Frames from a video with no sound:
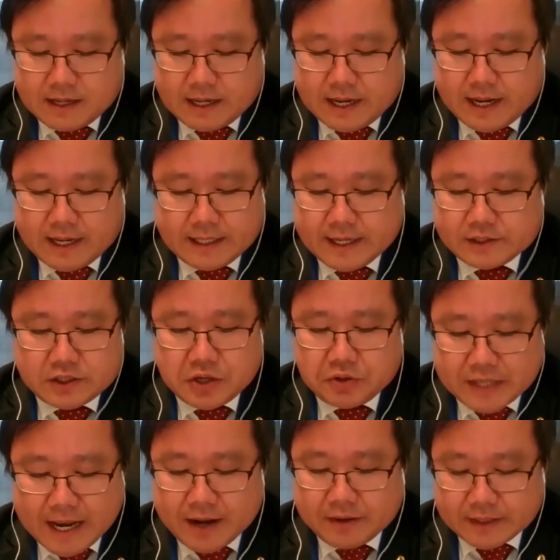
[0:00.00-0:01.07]
And there's no
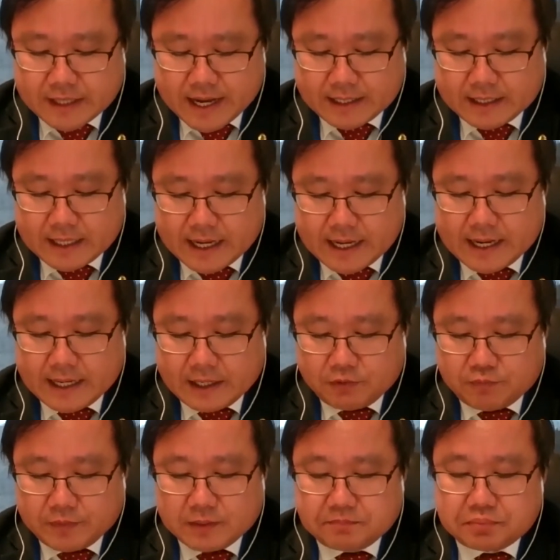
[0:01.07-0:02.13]
doubt that it
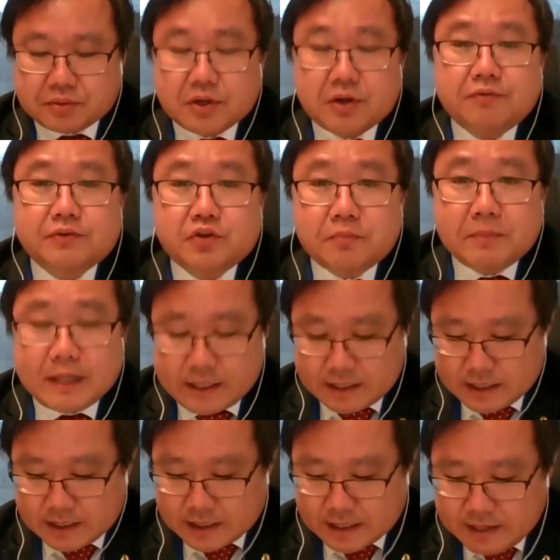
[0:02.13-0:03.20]
will prove to be
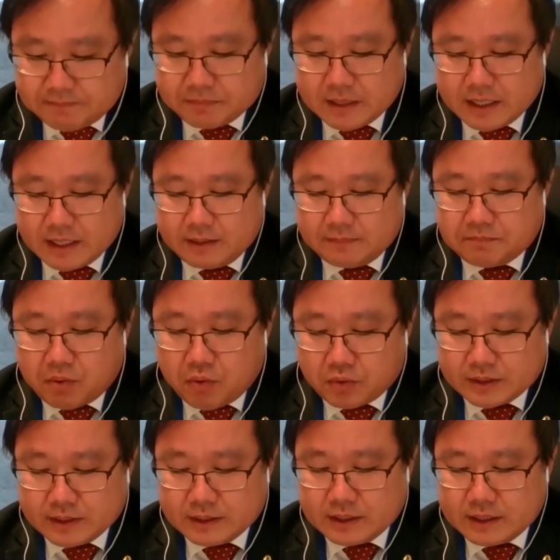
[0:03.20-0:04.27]
deeply
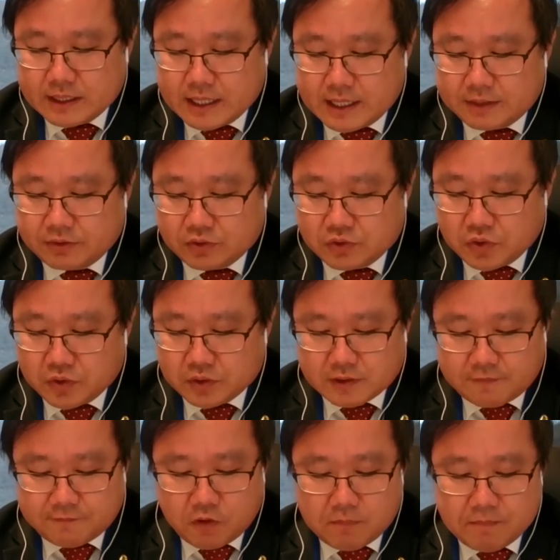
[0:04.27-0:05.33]
important resource
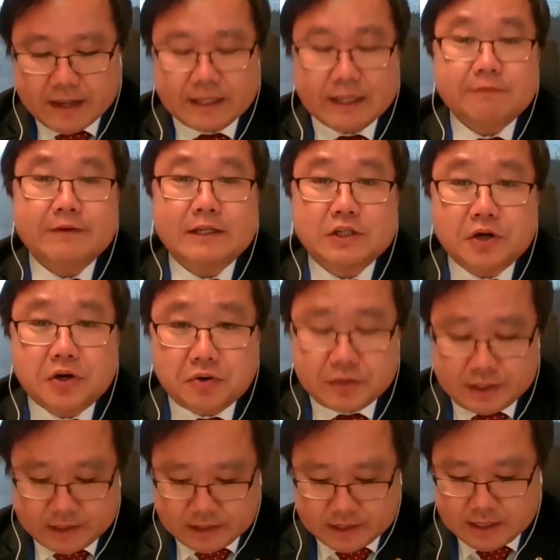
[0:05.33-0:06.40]
for many
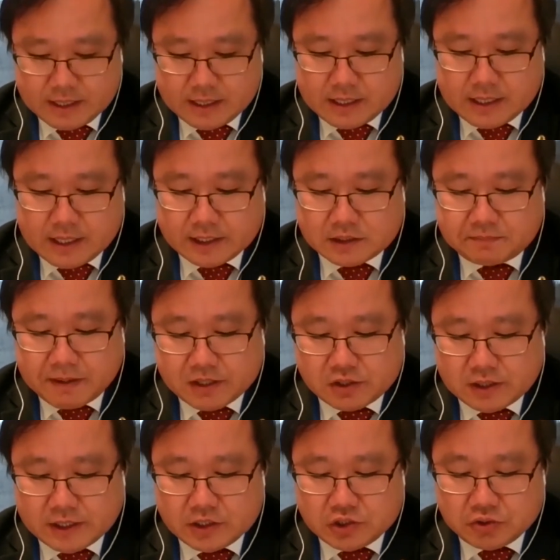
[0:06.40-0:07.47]
Victorians,
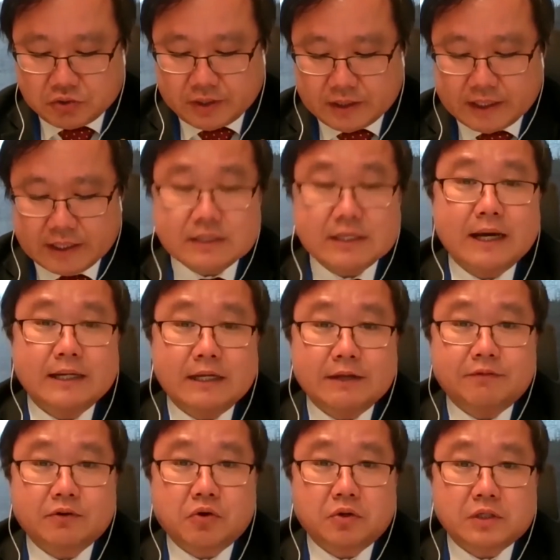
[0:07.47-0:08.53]
especially during this
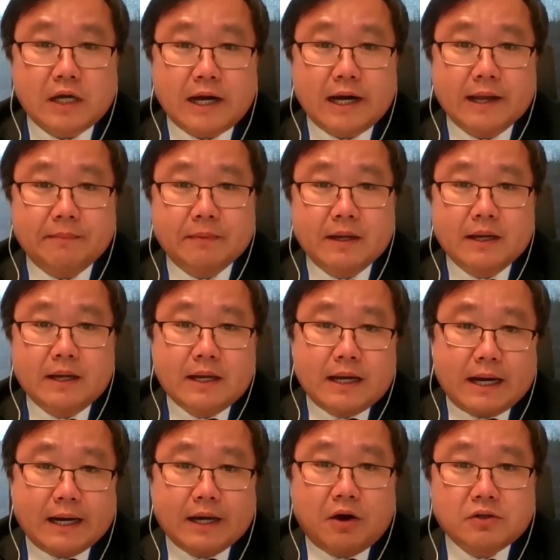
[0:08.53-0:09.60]
difficult time.
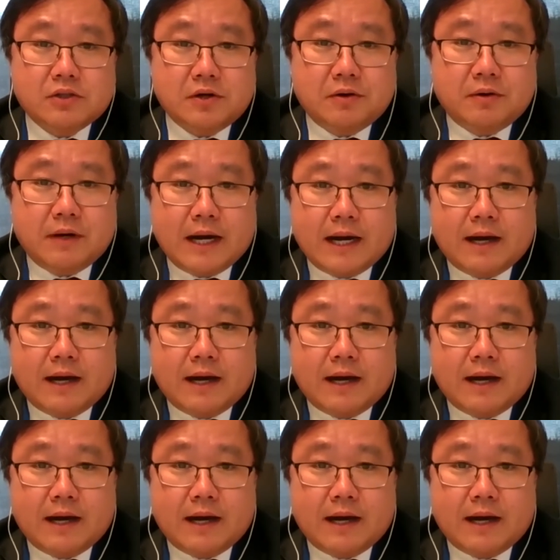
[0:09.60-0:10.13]
I also